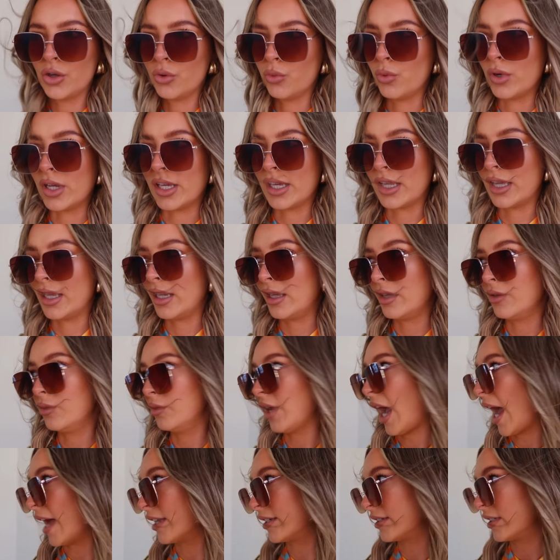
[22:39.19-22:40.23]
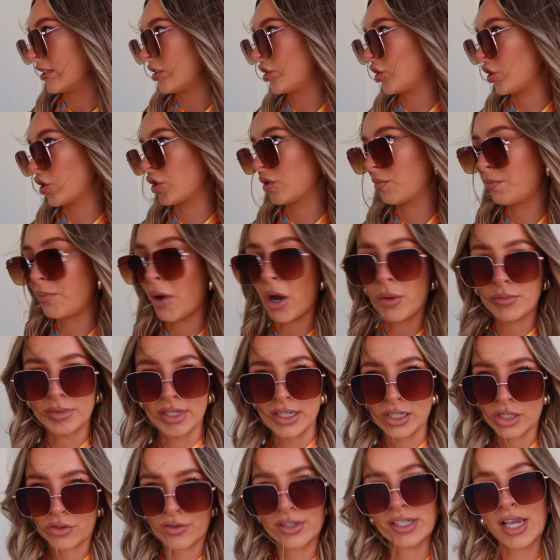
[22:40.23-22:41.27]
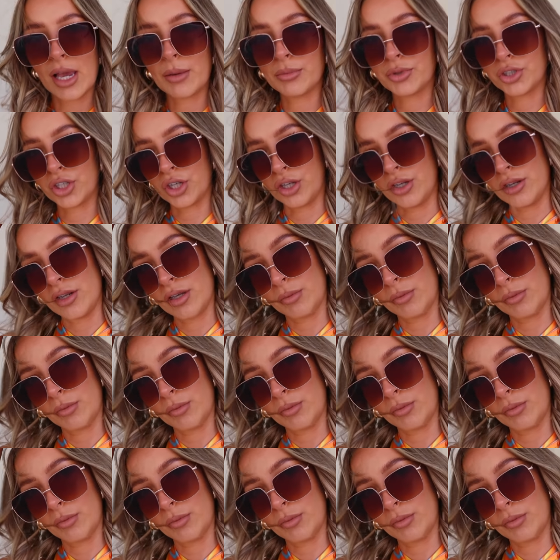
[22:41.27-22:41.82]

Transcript: Andy's just popped into reception